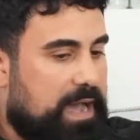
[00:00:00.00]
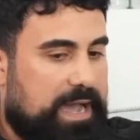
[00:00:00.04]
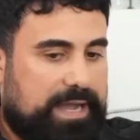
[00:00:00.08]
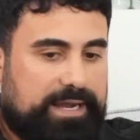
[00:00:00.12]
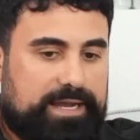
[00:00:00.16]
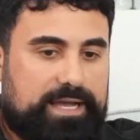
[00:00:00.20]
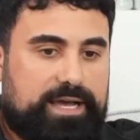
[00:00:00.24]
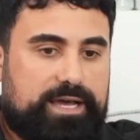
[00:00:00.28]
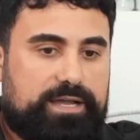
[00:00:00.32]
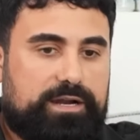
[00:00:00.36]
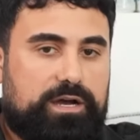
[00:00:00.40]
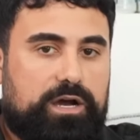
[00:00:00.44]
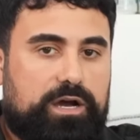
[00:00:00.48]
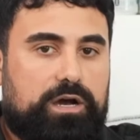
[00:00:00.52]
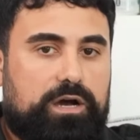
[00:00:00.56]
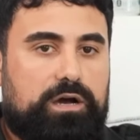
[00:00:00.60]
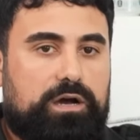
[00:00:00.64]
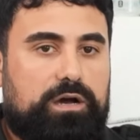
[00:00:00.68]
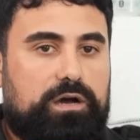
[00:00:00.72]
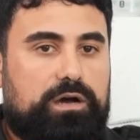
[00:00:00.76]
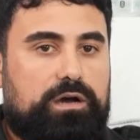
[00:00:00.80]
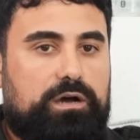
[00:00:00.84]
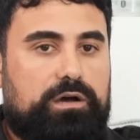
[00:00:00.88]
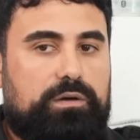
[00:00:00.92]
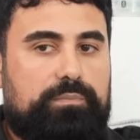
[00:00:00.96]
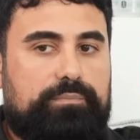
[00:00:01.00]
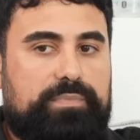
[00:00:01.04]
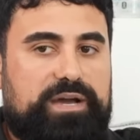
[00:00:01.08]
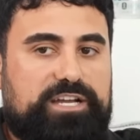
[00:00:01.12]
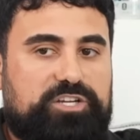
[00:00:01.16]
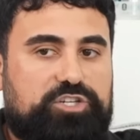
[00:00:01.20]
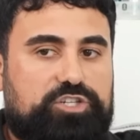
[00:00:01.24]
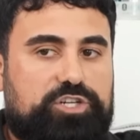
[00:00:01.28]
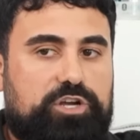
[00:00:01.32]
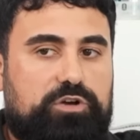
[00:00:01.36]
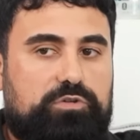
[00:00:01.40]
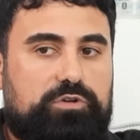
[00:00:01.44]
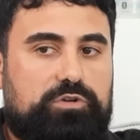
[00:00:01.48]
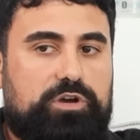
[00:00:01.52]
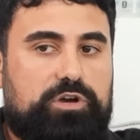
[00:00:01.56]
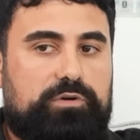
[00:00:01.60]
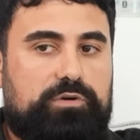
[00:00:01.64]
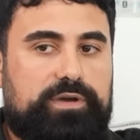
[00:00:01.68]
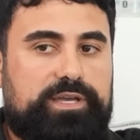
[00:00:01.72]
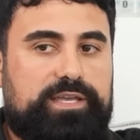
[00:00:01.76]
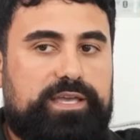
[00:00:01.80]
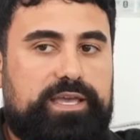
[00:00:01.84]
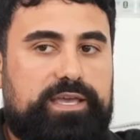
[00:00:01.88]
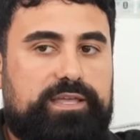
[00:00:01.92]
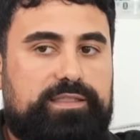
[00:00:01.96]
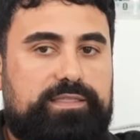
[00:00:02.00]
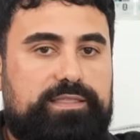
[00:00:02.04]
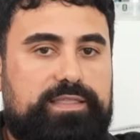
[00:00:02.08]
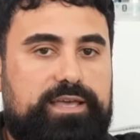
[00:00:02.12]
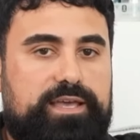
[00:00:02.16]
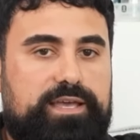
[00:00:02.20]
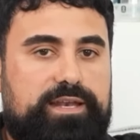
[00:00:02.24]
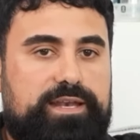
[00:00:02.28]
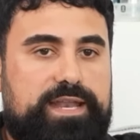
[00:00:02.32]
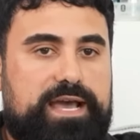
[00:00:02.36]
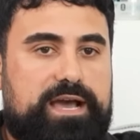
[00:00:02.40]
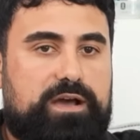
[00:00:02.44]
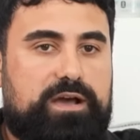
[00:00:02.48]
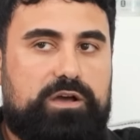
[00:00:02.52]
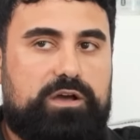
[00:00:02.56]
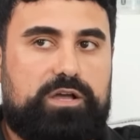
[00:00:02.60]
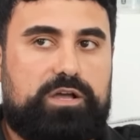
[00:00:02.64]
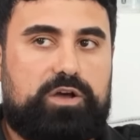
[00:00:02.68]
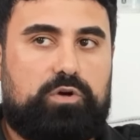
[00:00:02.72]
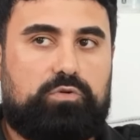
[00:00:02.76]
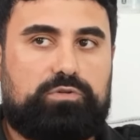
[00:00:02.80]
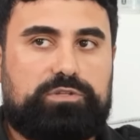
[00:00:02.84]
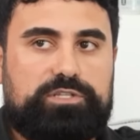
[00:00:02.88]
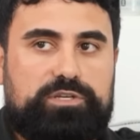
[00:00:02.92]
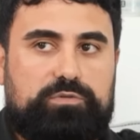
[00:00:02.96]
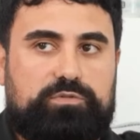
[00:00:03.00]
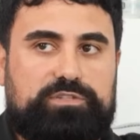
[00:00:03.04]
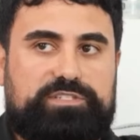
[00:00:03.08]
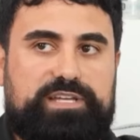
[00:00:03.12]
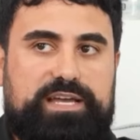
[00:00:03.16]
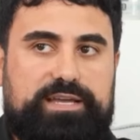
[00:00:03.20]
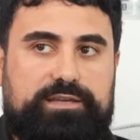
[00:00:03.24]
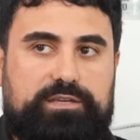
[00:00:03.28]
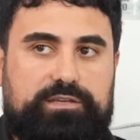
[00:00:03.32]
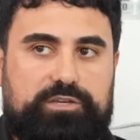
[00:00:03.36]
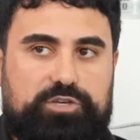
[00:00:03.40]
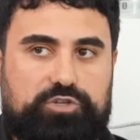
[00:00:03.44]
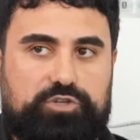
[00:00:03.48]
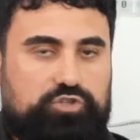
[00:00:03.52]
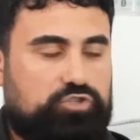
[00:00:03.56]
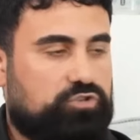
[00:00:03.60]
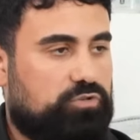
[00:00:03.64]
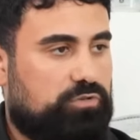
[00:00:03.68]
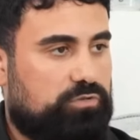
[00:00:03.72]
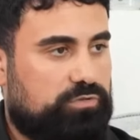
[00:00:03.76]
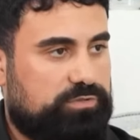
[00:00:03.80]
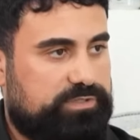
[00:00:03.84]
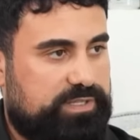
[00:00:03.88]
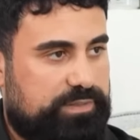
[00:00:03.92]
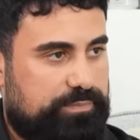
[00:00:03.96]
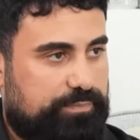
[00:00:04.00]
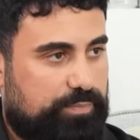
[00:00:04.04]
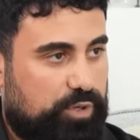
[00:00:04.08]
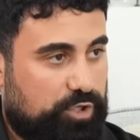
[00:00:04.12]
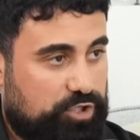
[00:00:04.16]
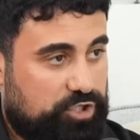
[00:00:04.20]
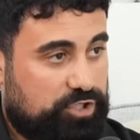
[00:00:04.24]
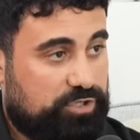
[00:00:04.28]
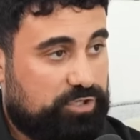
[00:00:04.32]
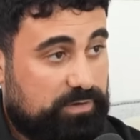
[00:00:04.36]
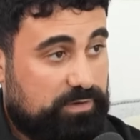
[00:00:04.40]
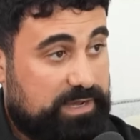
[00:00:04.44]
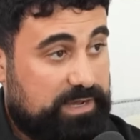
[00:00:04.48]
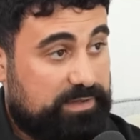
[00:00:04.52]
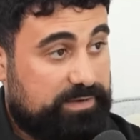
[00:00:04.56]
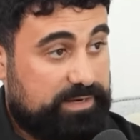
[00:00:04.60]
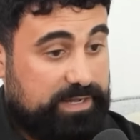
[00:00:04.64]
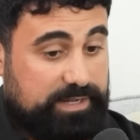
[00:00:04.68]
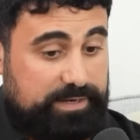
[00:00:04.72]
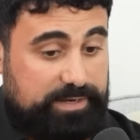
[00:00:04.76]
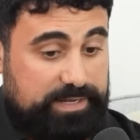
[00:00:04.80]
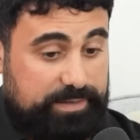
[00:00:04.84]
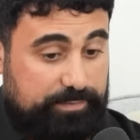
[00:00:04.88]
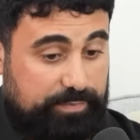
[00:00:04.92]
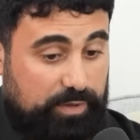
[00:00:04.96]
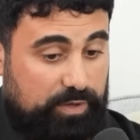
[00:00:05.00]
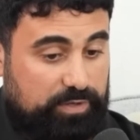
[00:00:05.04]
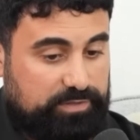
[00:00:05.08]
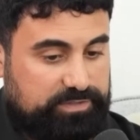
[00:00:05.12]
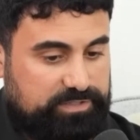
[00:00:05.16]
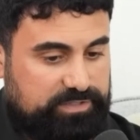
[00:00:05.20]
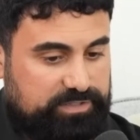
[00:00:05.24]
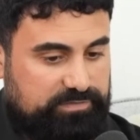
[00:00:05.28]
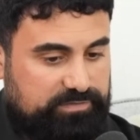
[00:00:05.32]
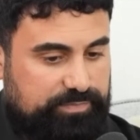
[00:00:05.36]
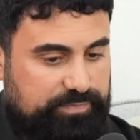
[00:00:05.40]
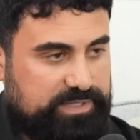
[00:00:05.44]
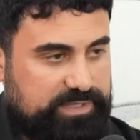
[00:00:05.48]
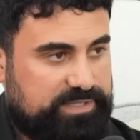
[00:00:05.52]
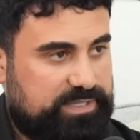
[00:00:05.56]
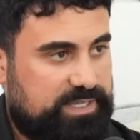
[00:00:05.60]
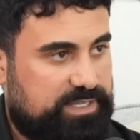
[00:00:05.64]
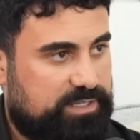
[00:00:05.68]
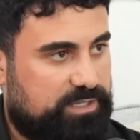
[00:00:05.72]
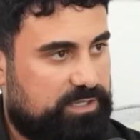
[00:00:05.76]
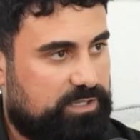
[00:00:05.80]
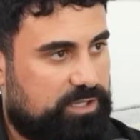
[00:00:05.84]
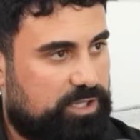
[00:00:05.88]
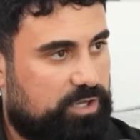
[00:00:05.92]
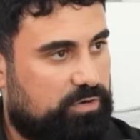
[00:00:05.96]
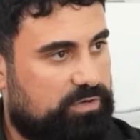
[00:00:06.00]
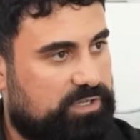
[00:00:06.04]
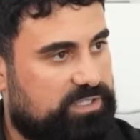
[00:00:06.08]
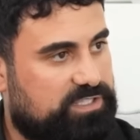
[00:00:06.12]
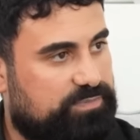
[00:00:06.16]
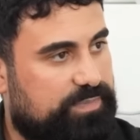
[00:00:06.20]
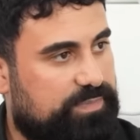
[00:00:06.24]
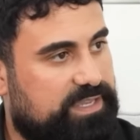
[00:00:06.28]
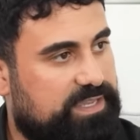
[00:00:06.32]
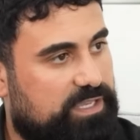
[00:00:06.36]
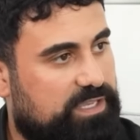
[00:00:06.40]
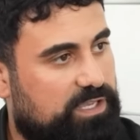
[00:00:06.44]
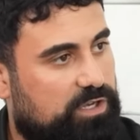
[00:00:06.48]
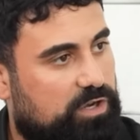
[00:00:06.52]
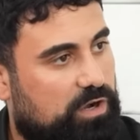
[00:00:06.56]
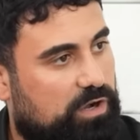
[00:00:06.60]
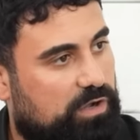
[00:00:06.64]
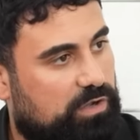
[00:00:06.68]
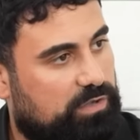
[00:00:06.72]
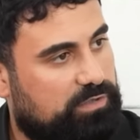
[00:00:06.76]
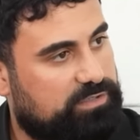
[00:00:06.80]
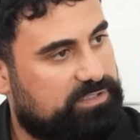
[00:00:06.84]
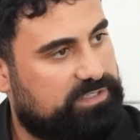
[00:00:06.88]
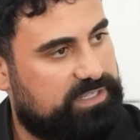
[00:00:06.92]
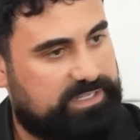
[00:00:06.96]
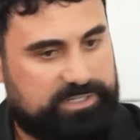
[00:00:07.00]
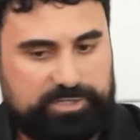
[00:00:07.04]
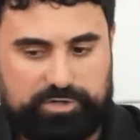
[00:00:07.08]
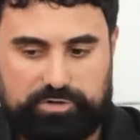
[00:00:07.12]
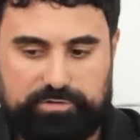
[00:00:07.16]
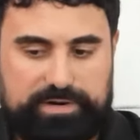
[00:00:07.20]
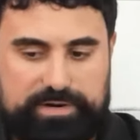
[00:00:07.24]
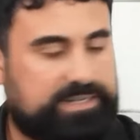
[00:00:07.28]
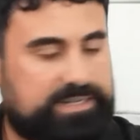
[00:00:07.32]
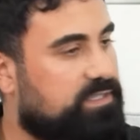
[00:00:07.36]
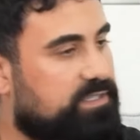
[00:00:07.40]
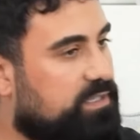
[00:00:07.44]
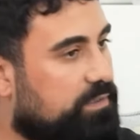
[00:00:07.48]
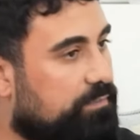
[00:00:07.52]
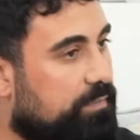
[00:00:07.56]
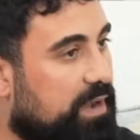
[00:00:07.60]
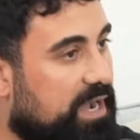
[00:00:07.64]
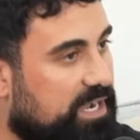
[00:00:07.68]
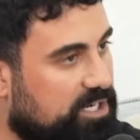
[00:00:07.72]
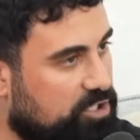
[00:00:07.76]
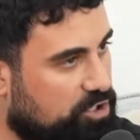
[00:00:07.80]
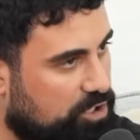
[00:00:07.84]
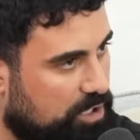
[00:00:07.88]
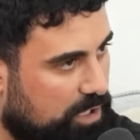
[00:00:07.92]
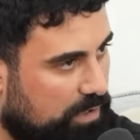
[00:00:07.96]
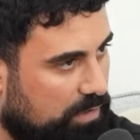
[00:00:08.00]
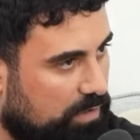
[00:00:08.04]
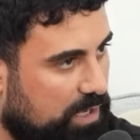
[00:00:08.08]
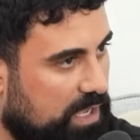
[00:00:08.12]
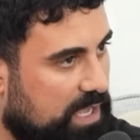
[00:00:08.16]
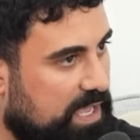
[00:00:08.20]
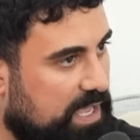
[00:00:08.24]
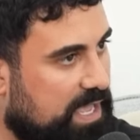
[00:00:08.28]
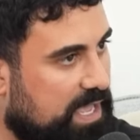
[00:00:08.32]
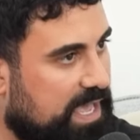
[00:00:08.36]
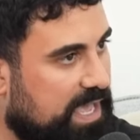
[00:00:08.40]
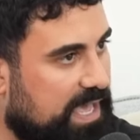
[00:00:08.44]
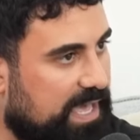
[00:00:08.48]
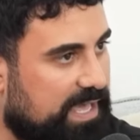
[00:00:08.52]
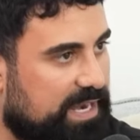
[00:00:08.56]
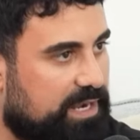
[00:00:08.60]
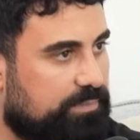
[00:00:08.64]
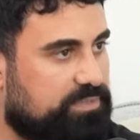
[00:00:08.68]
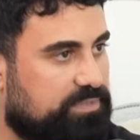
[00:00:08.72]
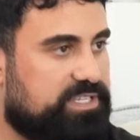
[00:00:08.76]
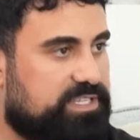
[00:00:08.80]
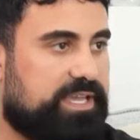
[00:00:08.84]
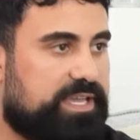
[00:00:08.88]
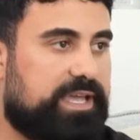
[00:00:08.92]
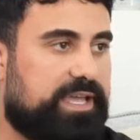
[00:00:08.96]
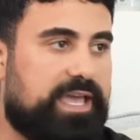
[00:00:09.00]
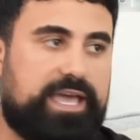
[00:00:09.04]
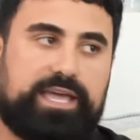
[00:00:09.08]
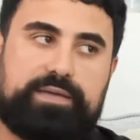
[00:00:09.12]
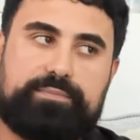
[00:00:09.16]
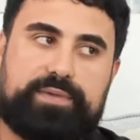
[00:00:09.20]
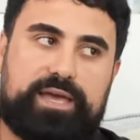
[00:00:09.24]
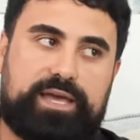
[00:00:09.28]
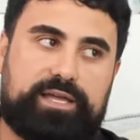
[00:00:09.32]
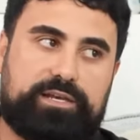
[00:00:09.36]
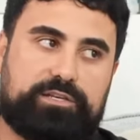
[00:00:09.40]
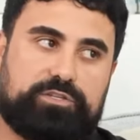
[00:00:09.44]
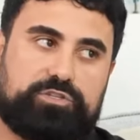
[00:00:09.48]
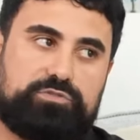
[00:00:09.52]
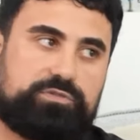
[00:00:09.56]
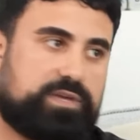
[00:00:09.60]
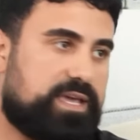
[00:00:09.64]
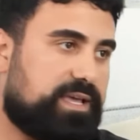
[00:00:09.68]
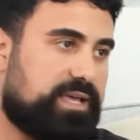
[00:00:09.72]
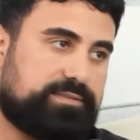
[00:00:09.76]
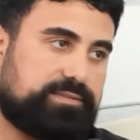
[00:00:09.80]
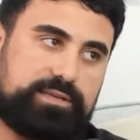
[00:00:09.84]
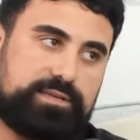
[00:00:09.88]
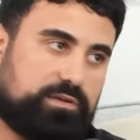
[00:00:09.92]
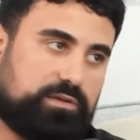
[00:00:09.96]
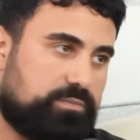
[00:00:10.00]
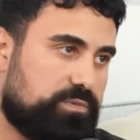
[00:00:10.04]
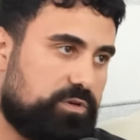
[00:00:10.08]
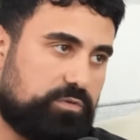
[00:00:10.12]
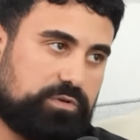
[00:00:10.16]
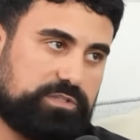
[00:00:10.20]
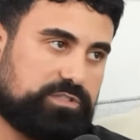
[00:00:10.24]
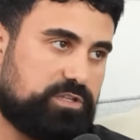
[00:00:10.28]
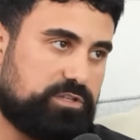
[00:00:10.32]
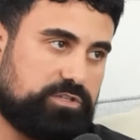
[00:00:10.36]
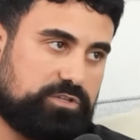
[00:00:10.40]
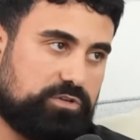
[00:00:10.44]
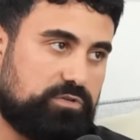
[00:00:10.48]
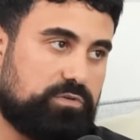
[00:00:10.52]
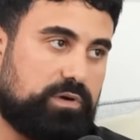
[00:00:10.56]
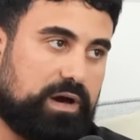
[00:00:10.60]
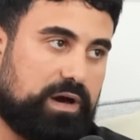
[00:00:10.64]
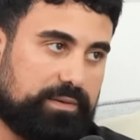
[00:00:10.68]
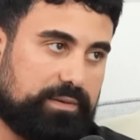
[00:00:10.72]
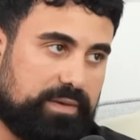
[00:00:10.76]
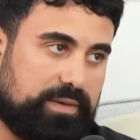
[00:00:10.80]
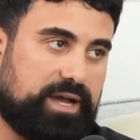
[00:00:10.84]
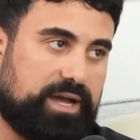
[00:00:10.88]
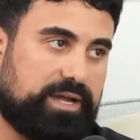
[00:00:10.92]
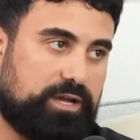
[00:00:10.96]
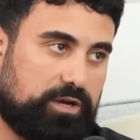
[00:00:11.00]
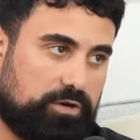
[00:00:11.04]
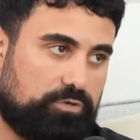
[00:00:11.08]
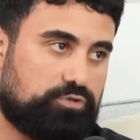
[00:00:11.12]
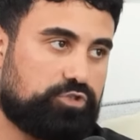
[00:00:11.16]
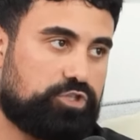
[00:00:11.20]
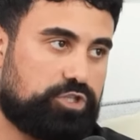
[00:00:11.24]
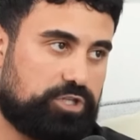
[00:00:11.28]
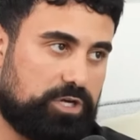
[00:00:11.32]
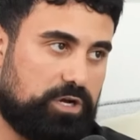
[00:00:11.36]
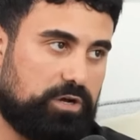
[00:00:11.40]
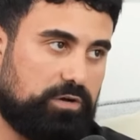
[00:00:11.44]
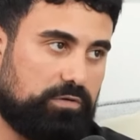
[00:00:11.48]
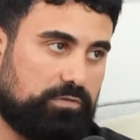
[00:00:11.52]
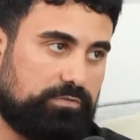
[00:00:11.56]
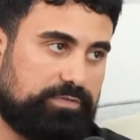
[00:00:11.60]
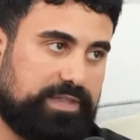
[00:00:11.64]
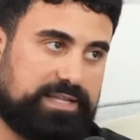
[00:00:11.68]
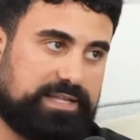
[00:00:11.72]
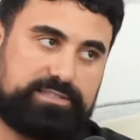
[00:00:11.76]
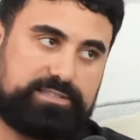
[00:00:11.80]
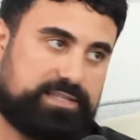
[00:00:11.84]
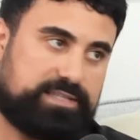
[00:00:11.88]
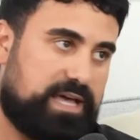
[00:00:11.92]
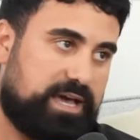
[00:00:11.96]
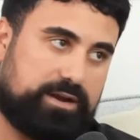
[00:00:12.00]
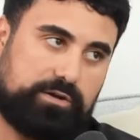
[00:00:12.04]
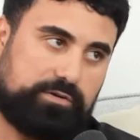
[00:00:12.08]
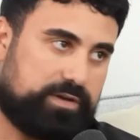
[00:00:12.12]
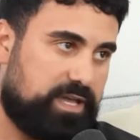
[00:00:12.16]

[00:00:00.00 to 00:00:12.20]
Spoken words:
I got my show going, and then not only was I controlled and pushed around on Impulsive, but then Logan's making calls and directing my show. And I'm saying, hey, man, you can't tell me what to do on my own show. That's not